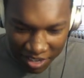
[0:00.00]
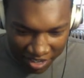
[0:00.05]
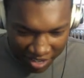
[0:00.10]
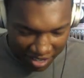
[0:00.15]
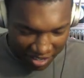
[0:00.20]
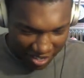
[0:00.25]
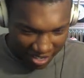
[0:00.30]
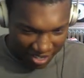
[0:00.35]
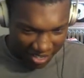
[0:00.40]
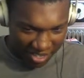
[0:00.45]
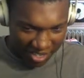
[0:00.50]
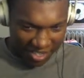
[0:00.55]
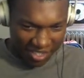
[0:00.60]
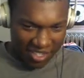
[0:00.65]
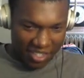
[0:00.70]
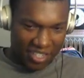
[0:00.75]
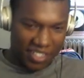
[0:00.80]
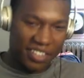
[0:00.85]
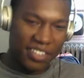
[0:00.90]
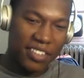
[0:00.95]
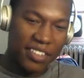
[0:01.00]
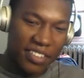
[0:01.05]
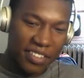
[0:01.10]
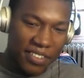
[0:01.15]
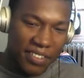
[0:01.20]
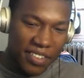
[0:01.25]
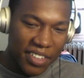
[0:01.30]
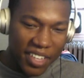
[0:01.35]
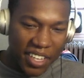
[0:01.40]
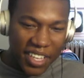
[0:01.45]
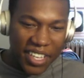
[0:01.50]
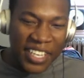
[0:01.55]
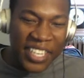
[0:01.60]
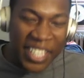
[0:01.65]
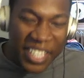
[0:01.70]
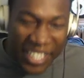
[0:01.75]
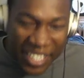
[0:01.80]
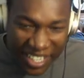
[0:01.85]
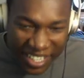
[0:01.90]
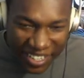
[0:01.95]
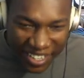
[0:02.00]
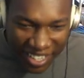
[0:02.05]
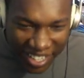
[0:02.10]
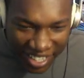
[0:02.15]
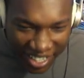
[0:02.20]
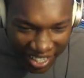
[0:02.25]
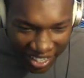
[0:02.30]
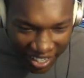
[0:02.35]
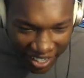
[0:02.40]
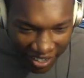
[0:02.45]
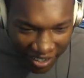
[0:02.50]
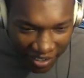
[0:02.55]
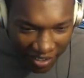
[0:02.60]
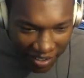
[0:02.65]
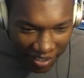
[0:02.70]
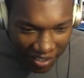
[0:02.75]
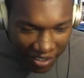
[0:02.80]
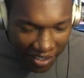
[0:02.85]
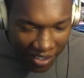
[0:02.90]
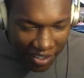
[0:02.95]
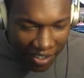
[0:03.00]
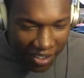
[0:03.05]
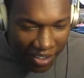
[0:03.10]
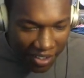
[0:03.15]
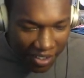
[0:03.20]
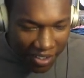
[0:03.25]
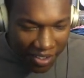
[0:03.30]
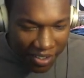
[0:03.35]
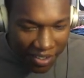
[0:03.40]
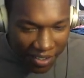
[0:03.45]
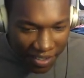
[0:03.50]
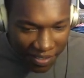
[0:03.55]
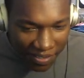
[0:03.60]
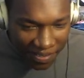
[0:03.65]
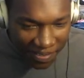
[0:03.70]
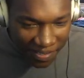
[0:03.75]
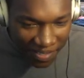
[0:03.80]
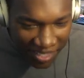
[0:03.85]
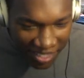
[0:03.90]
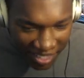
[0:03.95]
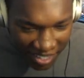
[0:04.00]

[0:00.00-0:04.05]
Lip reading: Nothing is said.